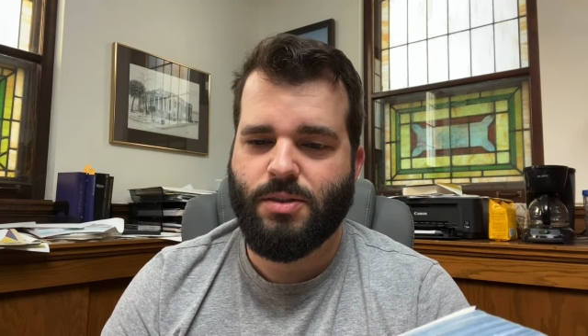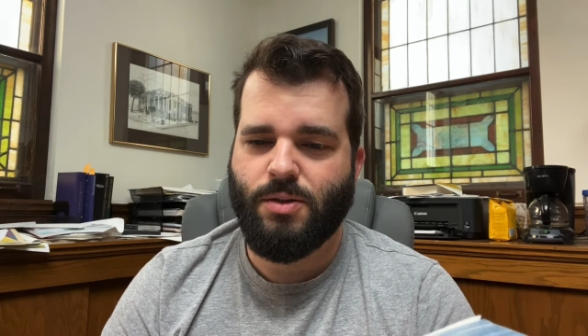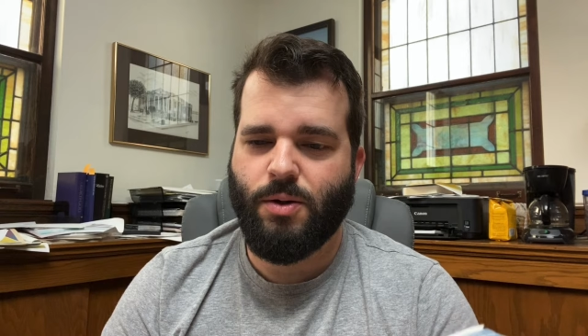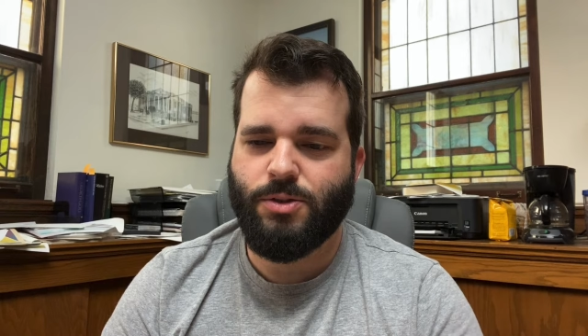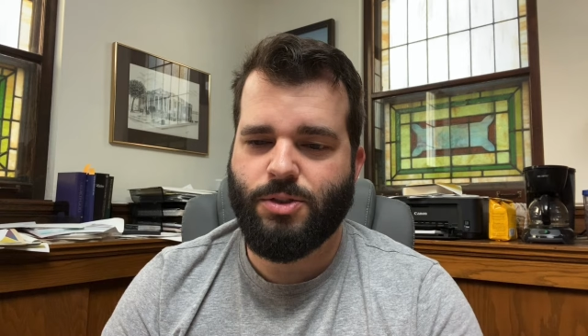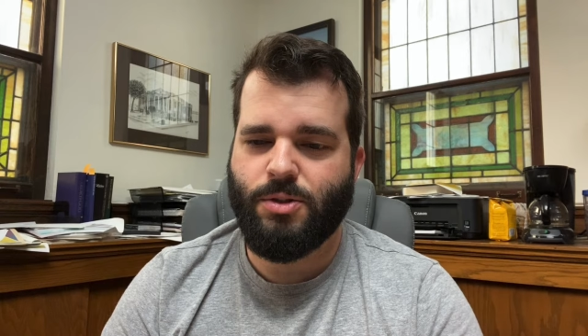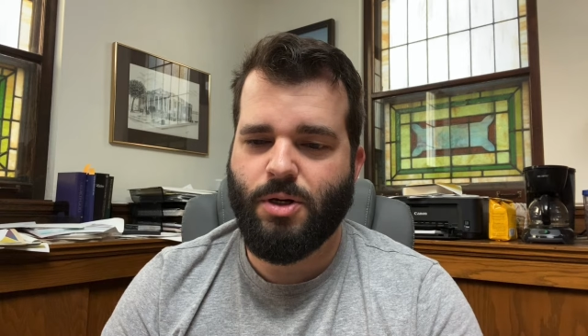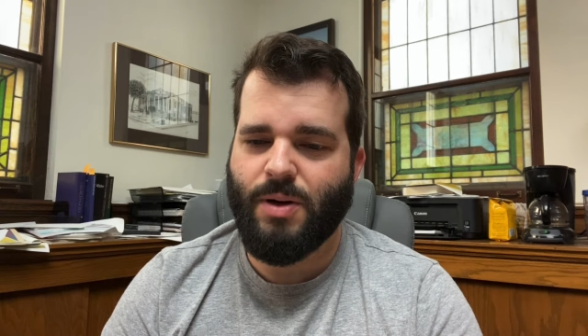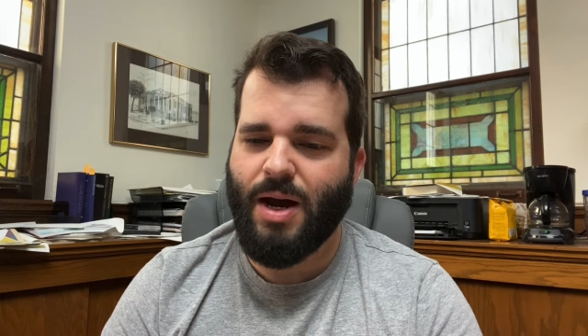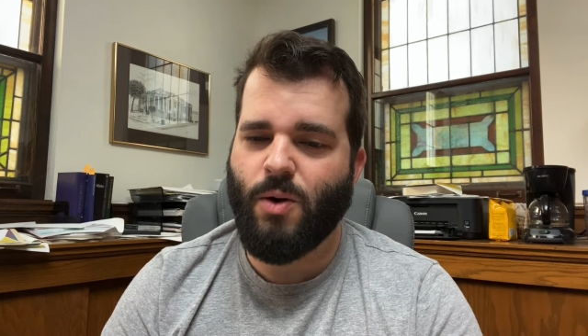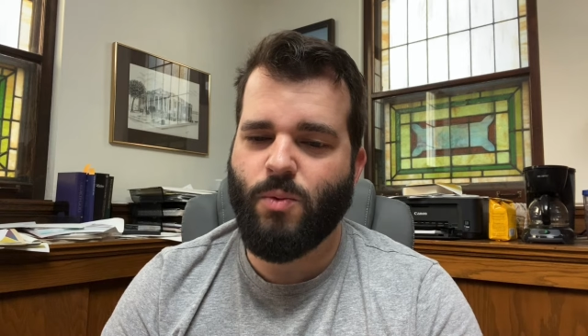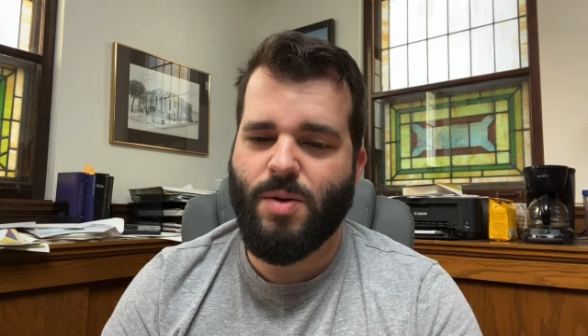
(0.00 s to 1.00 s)
Those who go
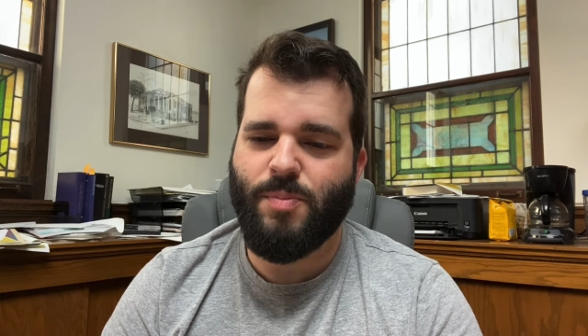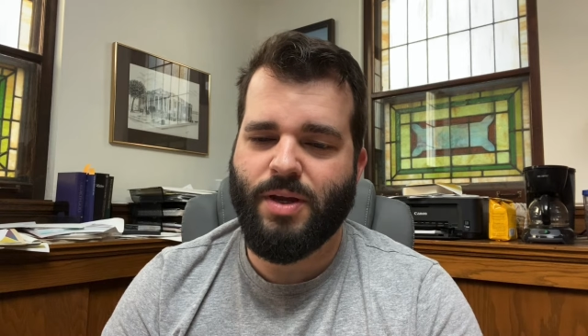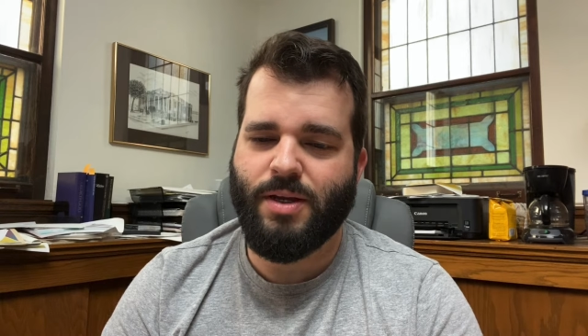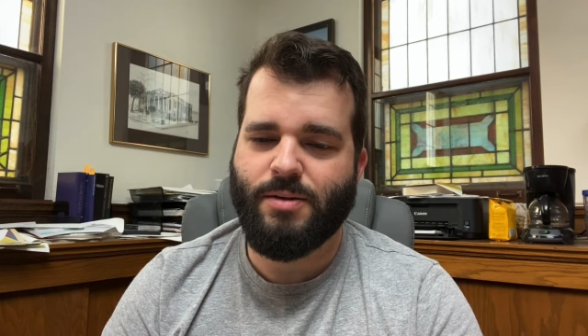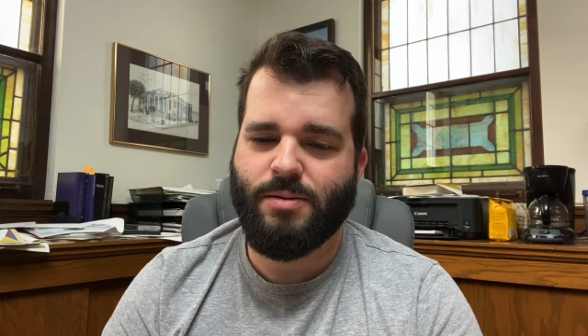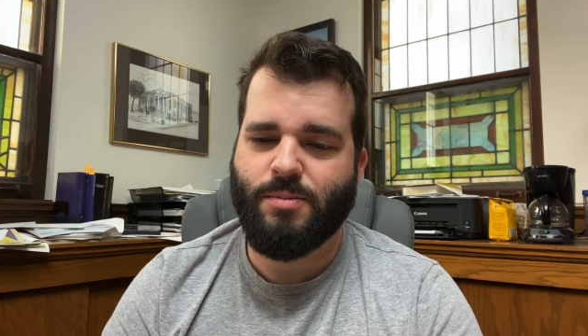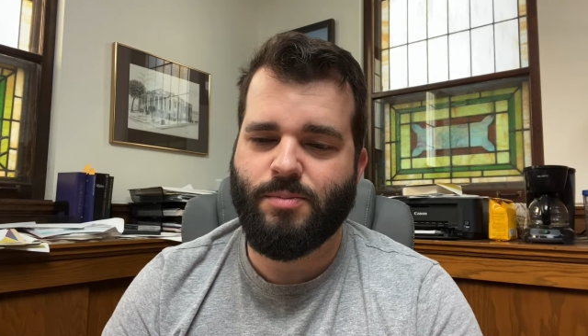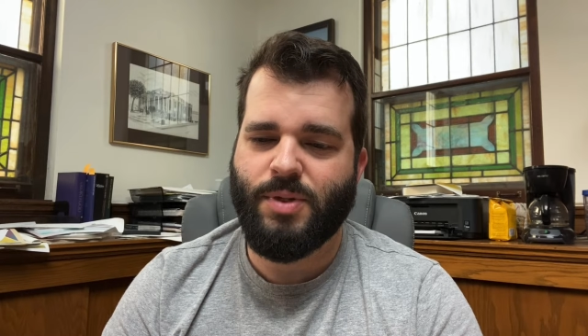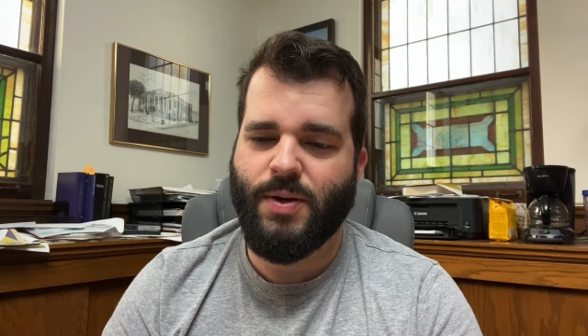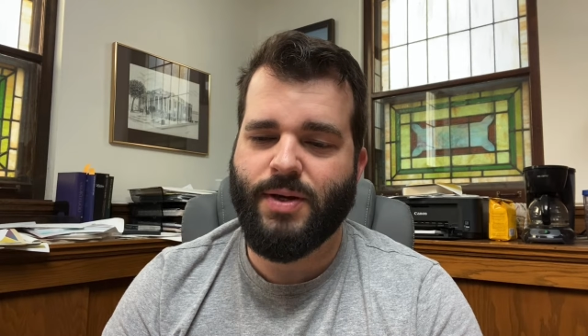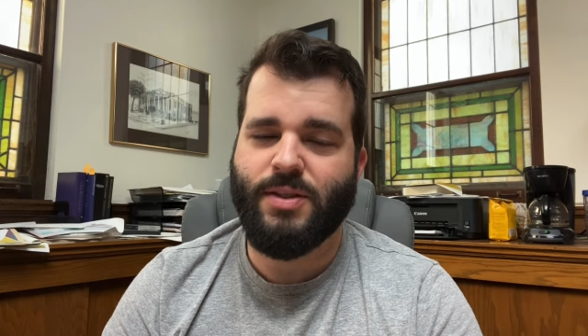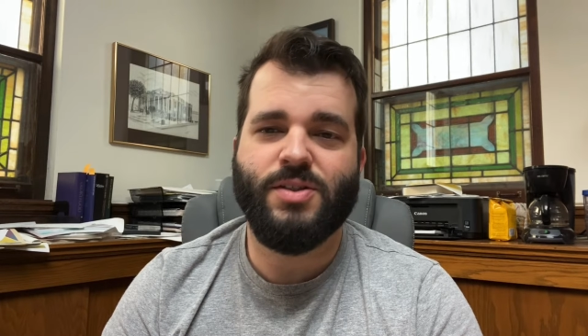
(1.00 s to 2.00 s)
out weeping,
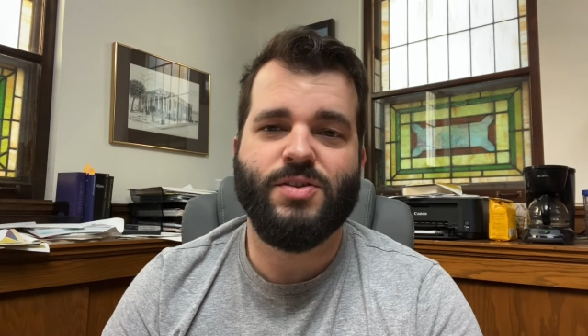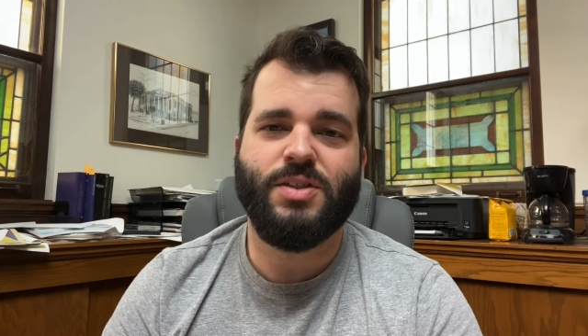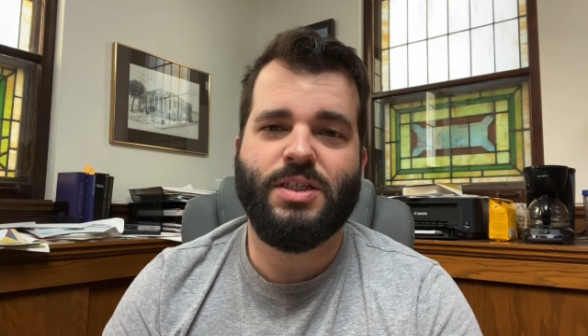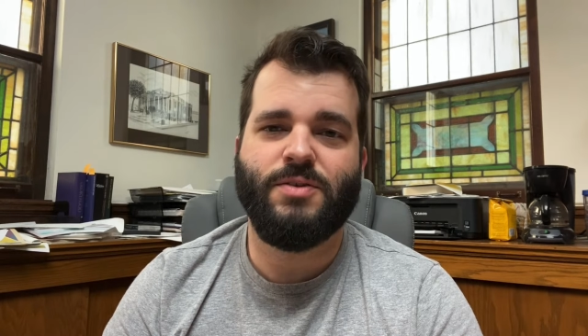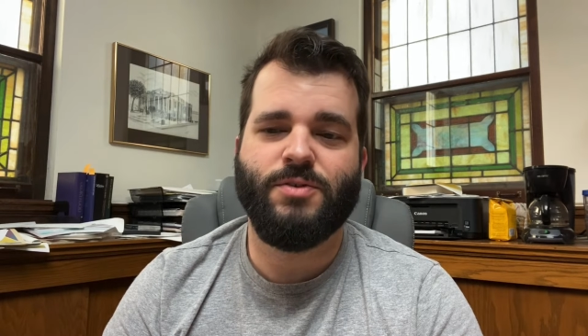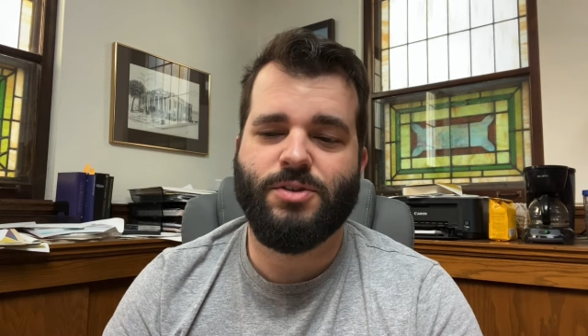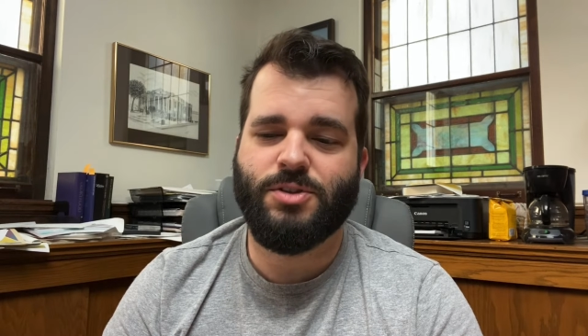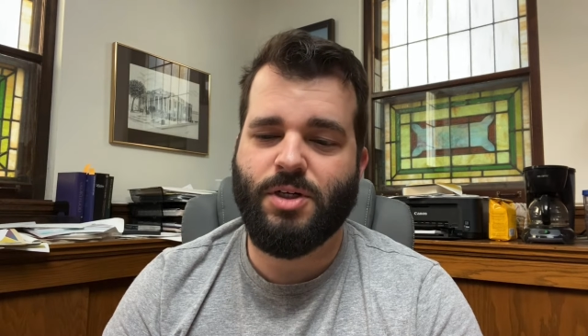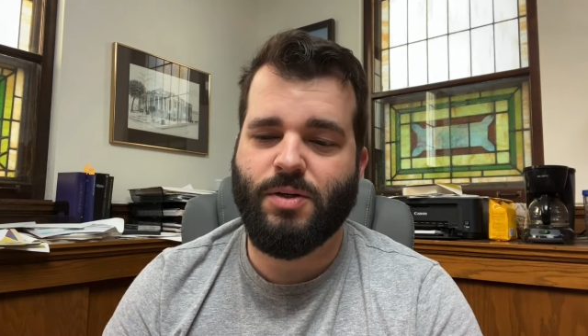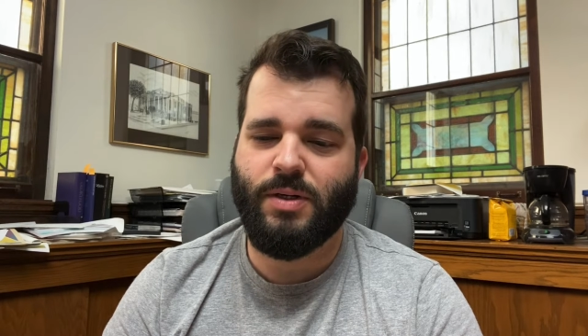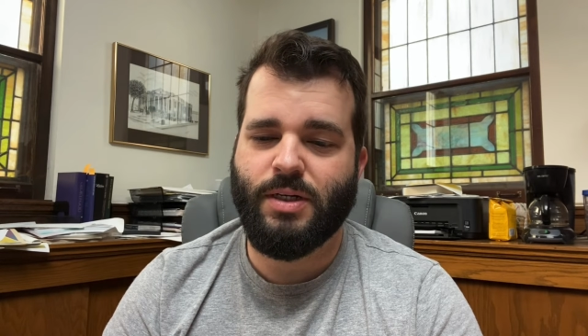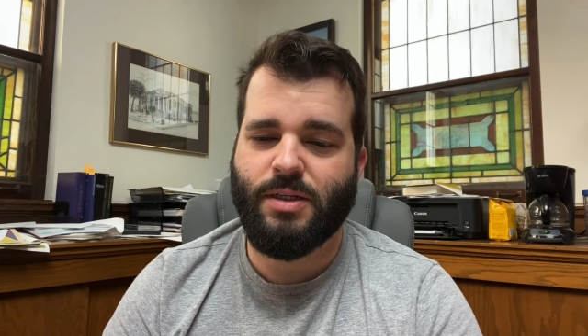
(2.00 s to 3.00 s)
bearing the seed for
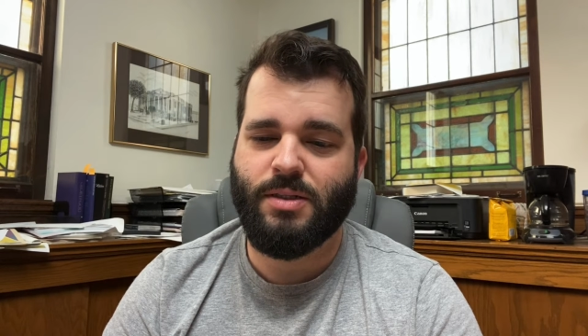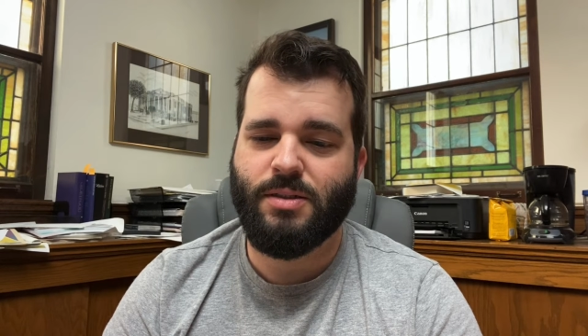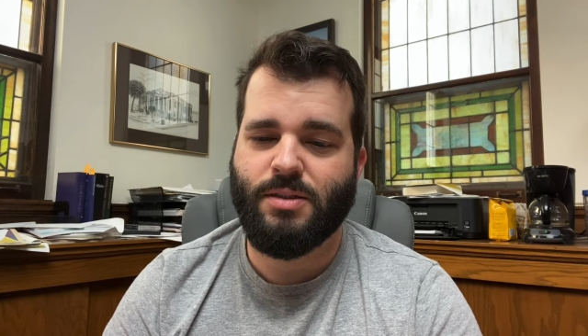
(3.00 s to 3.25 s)
sowing,